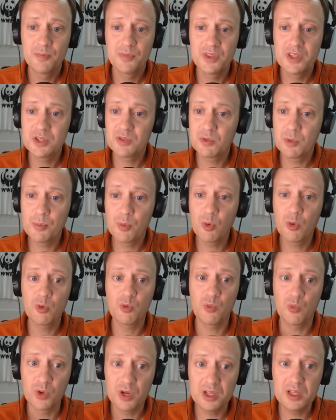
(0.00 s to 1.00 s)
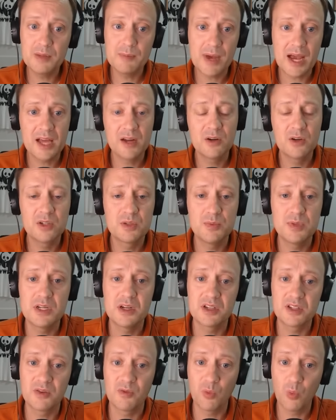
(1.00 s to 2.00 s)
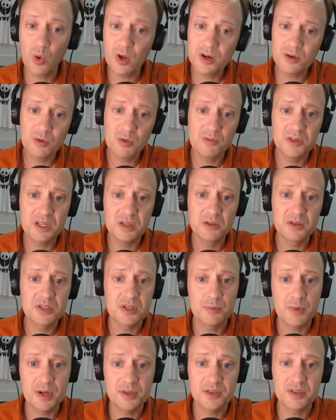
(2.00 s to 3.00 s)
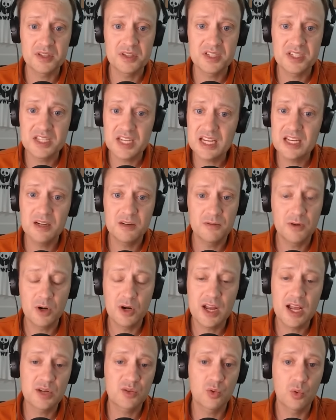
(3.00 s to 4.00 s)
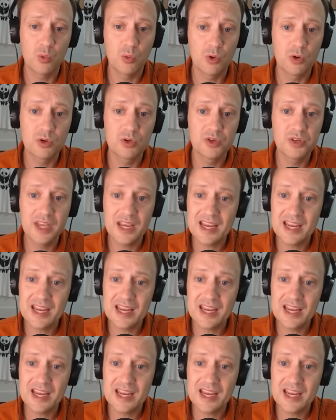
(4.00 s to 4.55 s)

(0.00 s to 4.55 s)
This report really matters because of what it reveals about the state of our natural world